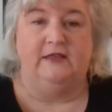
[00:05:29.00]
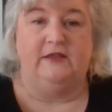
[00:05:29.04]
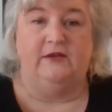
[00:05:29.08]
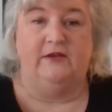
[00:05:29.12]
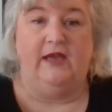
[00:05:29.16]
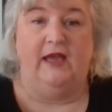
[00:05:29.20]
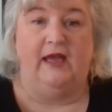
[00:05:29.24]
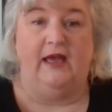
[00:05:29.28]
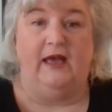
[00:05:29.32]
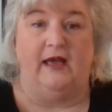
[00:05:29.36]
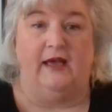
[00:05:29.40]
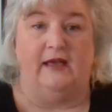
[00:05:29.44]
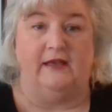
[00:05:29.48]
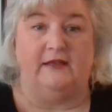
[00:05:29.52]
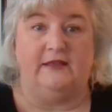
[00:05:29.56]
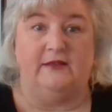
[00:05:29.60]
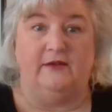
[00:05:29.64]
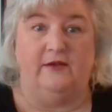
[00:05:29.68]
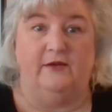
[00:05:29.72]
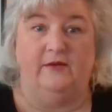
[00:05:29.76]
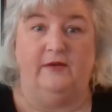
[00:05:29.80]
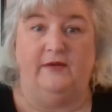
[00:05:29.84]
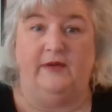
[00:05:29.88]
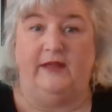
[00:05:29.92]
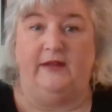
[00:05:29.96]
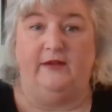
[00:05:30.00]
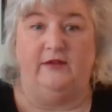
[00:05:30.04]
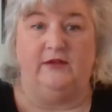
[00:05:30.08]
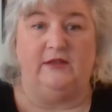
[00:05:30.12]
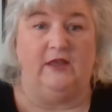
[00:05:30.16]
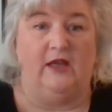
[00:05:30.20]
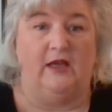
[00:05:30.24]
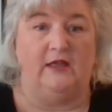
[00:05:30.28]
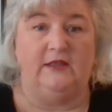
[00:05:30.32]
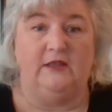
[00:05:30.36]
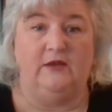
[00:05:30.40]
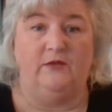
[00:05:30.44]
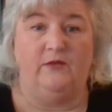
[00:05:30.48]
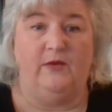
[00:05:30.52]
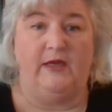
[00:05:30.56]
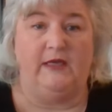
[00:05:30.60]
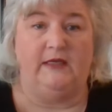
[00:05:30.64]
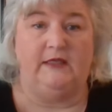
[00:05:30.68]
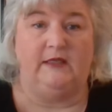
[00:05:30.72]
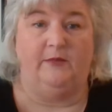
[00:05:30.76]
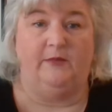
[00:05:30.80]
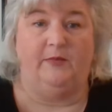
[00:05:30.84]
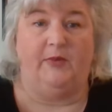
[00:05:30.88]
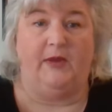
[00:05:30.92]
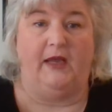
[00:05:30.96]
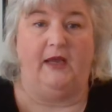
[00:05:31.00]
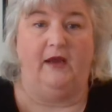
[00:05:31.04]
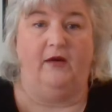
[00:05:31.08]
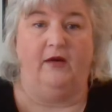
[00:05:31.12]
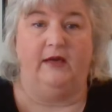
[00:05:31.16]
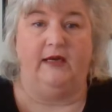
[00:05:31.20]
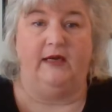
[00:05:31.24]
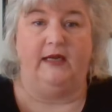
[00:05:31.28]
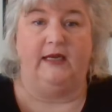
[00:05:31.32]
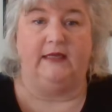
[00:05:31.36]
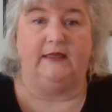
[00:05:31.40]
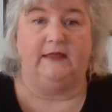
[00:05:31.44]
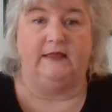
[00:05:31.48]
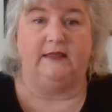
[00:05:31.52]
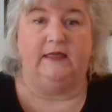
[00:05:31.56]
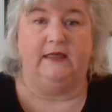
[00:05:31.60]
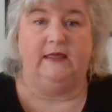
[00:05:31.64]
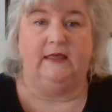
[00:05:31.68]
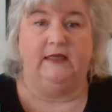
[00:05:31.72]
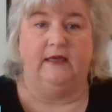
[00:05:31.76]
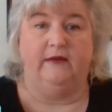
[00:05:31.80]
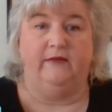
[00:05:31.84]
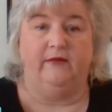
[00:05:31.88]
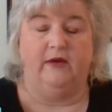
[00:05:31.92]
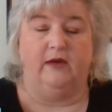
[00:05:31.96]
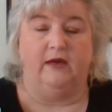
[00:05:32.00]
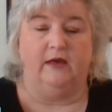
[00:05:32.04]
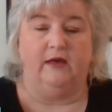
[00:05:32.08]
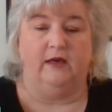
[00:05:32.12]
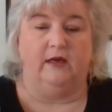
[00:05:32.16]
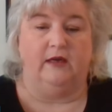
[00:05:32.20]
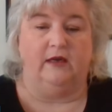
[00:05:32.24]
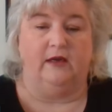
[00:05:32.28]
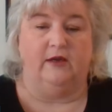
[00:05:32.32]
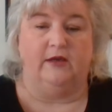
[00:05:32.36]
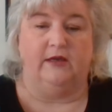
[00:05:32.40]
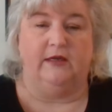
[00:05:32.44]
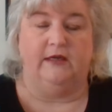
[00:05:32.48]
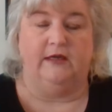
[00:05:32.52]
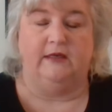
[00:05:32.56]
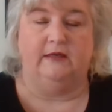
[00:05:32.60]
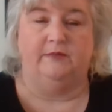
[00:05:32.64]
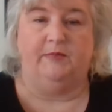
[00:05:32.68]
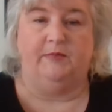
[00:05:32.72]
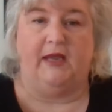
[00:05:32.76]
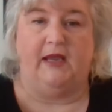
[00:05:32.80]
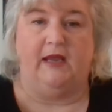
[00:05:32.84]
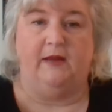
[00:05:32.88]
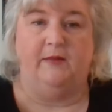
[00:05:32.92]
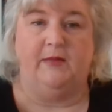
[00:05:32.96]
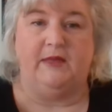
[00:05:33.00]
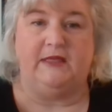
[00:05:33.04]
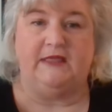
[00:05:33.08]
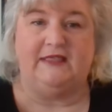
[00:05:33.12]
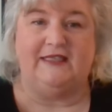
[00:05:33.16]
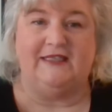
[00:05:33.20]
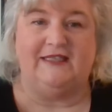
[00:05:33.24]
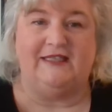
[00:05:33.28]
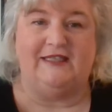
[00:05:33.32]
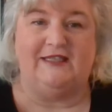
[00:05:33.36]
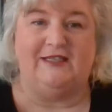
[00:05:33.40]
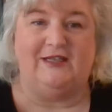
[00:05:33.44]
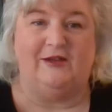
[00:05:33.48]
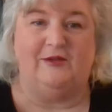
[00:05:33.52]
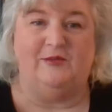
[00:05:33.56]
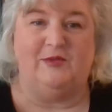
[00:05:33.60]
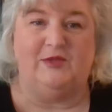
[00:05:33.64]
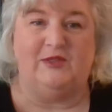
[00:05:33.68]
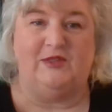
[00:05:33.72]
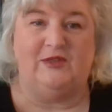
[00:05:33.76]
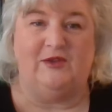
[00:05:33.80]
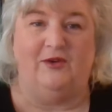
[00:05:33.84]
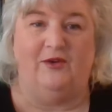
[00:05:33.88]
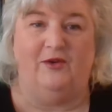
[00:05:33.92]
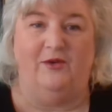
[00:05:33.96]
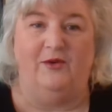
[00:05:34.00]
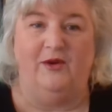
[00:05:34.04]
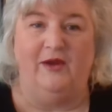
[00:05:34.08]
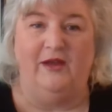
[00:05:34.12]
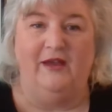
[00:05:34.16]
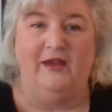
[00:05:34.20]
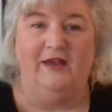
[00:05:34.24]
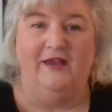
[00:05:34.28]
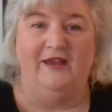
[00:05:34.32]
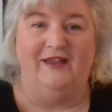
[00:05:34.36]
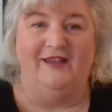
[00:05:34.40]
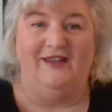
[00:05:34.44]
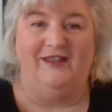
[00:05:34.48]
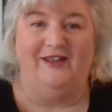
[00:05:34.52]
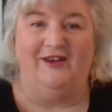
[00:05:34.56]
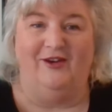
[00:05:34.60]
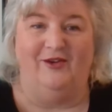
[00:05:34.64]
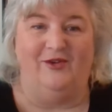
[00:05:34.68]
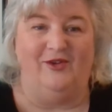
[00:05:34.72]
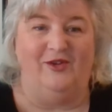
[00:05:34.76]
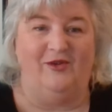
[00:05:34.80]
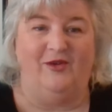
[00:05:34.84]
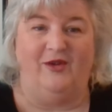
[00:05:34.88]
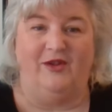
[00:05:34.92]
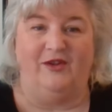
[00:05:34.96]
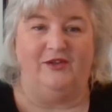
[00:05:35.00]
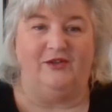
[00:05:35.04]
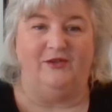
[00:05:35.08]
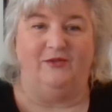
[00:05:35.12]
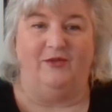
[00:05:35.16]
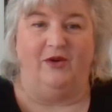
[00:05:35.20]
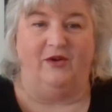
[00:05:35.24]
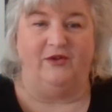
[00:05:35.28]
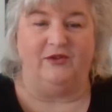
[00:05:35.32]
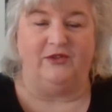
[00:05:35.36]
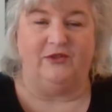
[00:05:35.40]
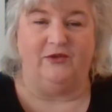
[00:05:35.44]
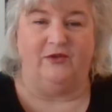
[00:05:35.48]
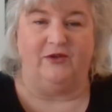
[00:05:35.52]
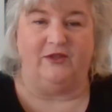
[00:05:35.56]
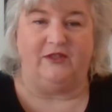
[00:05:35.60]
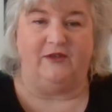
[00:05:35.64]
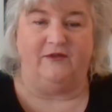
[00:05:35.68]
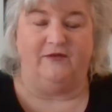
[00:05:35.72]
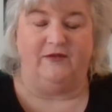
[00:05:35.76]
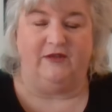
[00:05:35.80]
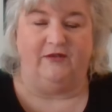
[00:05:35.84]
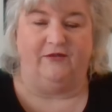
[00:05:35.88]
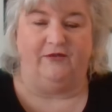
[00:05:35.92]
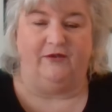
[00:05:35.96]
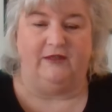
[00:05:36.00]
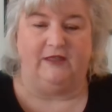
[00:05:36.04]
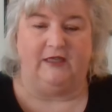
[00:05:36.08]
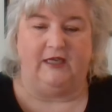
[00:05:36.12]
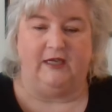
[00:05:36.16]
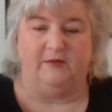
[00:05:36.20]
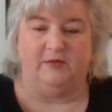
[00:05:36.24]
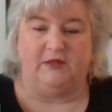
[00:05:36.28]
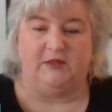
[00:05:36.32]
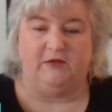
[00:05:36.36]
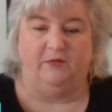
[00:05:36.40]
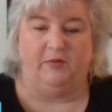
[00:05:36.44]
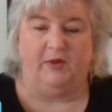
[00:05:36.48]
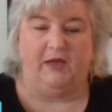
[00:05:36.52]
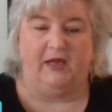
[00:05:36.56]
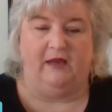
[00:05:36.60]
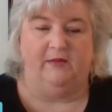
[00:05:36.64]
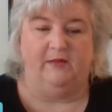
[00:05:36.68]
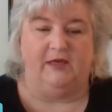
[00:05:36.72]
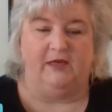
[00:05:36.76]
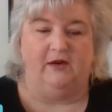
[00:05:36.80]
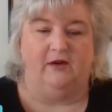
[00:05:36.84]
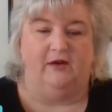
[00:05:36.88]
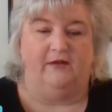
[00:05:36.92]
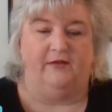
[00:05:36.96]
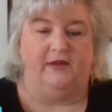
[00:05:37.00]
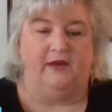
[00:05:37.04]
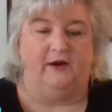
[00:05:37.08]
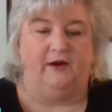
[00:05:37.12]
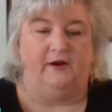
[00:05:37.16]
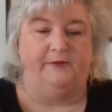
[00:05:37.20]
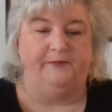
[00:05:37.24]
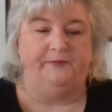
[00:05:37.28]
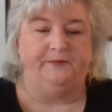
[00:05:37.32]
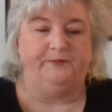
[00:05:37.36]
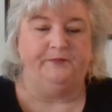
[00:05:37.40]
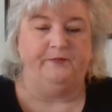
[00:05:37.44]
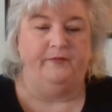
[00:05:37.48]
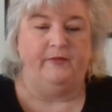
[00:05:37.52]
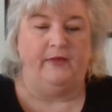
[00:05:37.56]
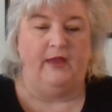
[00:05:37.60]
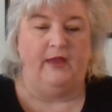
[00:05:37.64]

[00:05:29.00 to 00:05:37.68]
there's lots of ways to pay on Etsy. They've got a good payment system. So, you know, you can do all sorts of different types of payment on there.